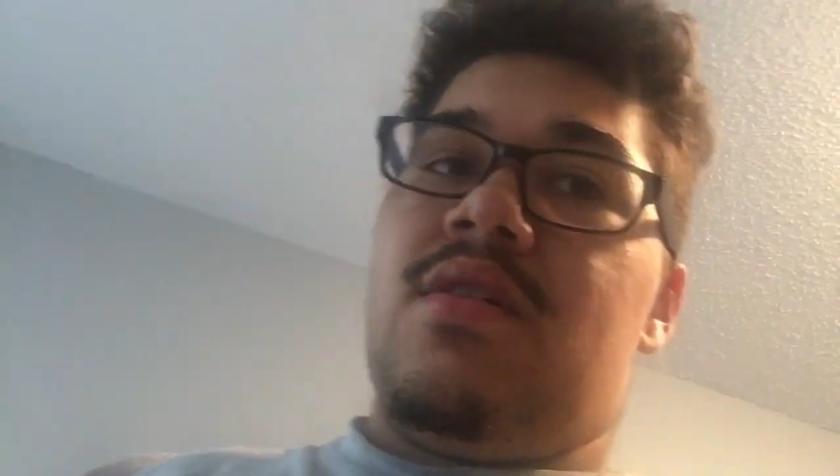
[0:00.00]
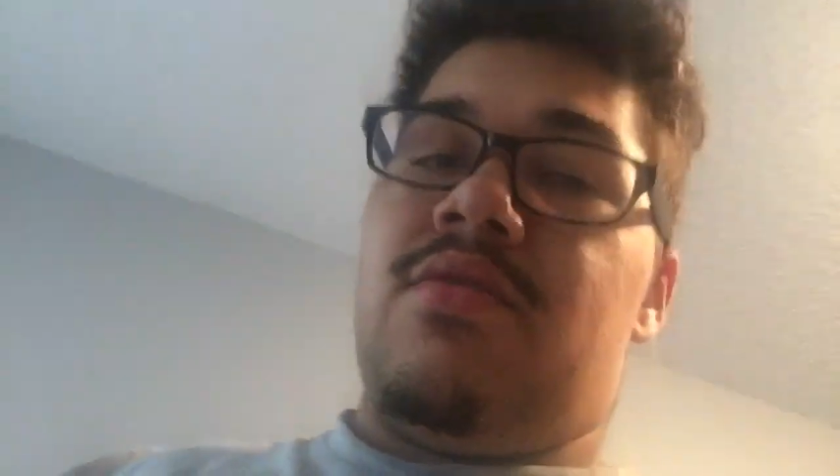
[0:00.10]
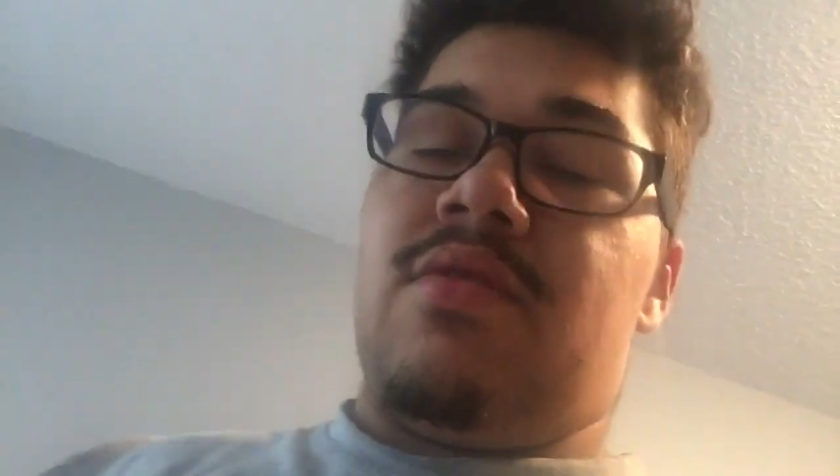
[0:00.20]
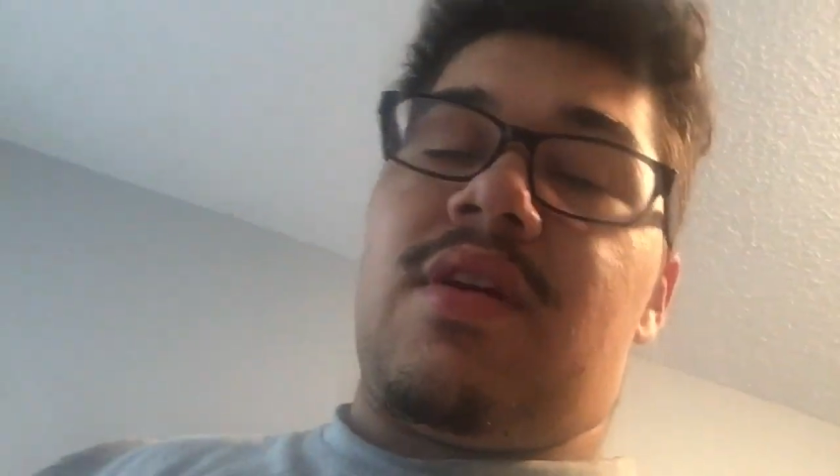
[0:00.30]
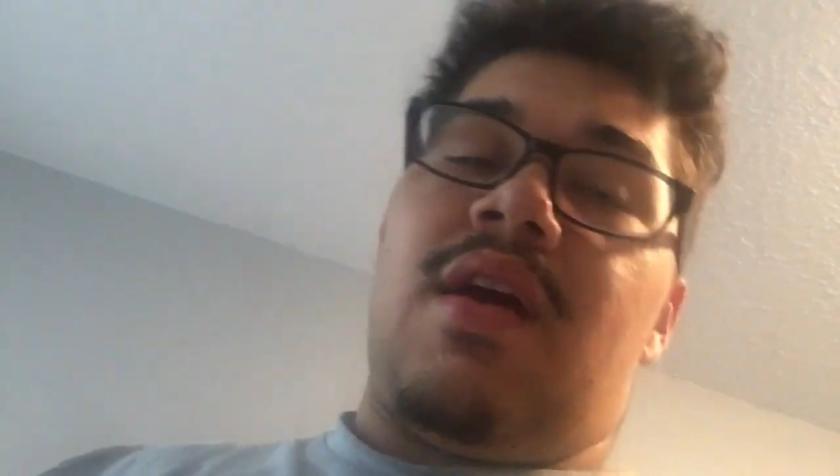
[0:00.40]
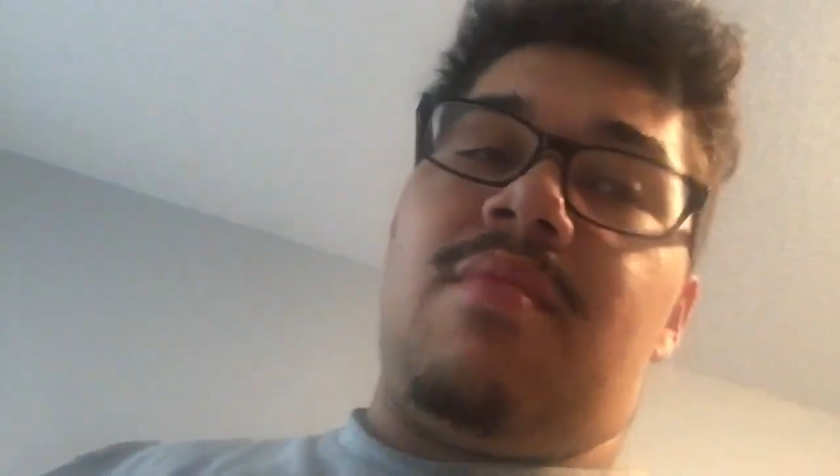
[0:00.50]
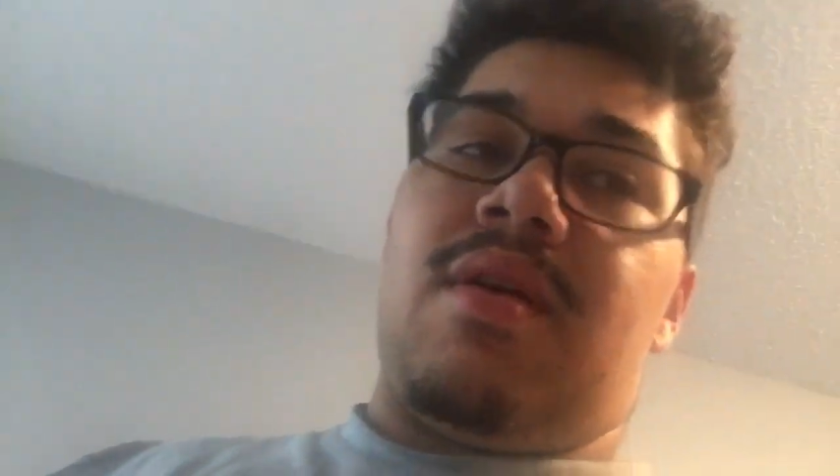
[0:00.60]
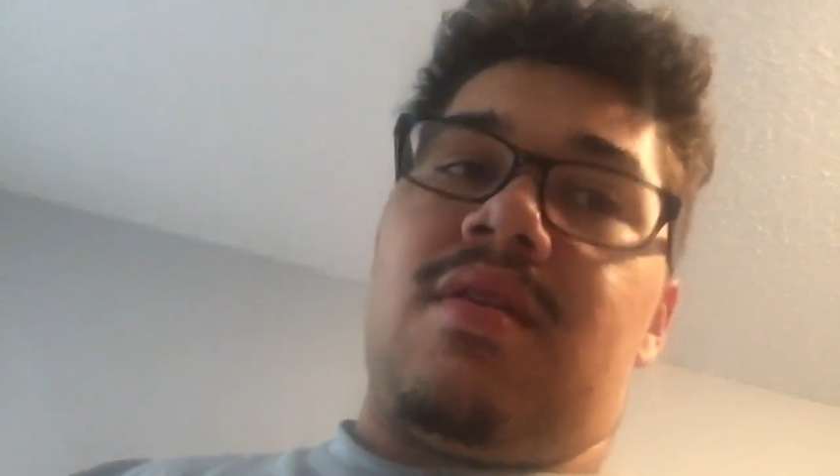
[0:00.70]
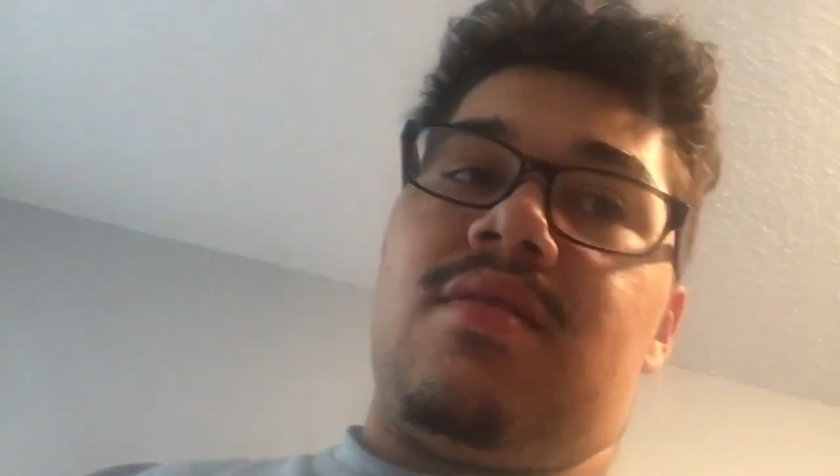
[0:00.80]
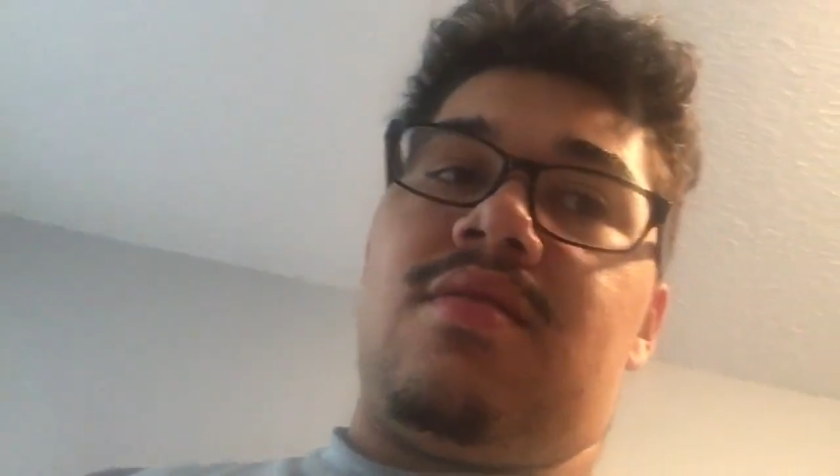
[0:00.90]
do the
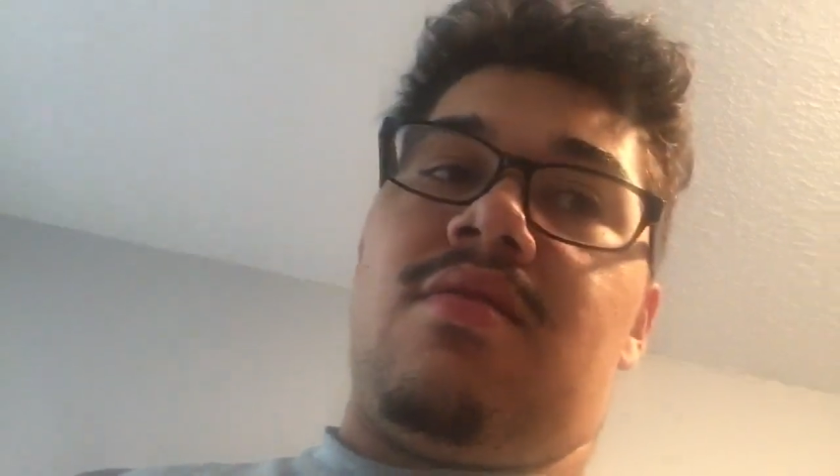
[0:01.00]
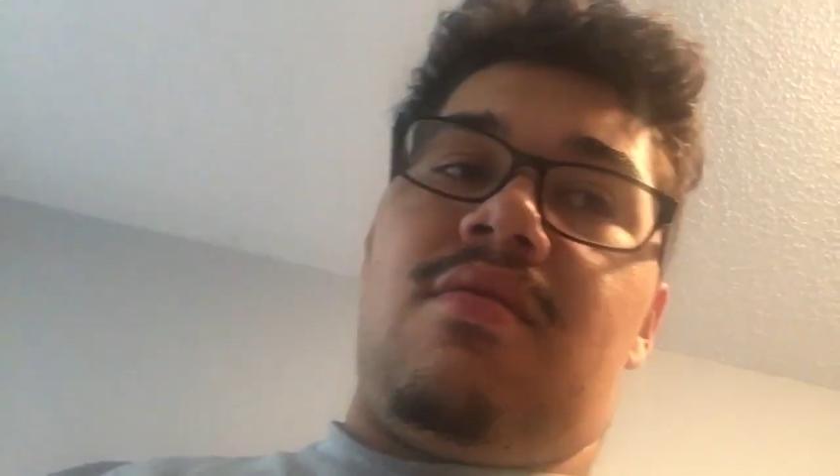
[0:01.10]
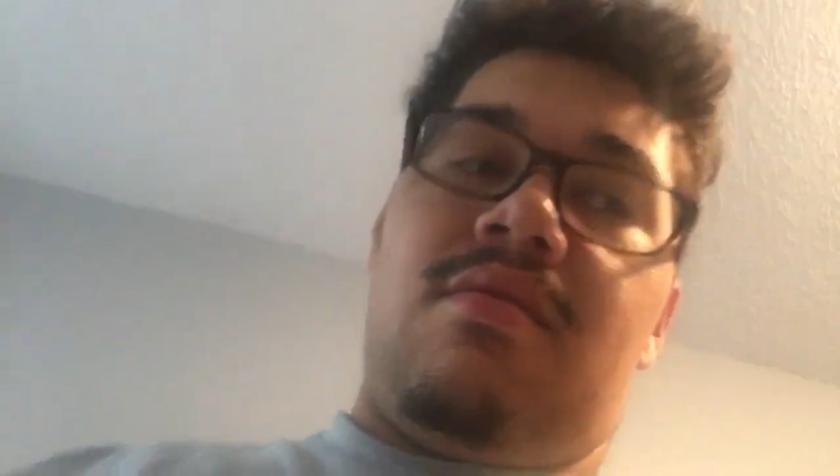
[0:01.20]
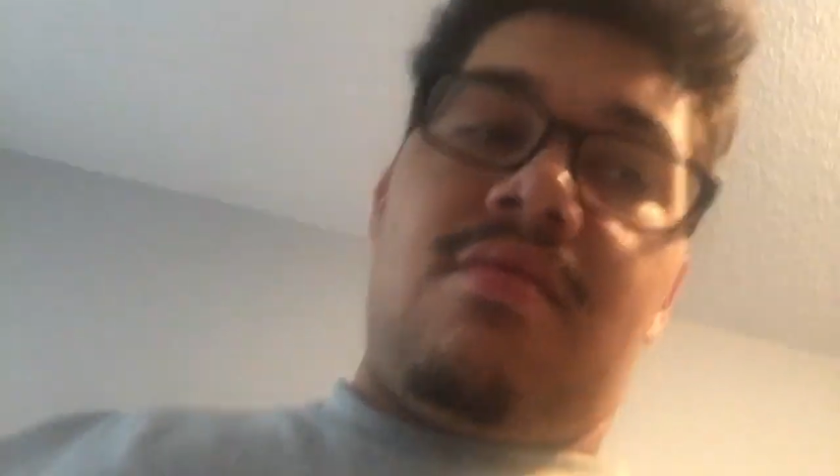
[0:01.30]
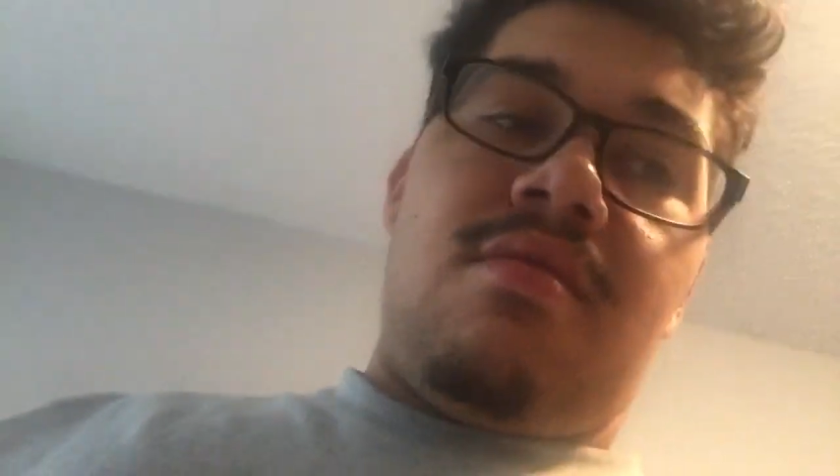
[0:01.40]
catback install,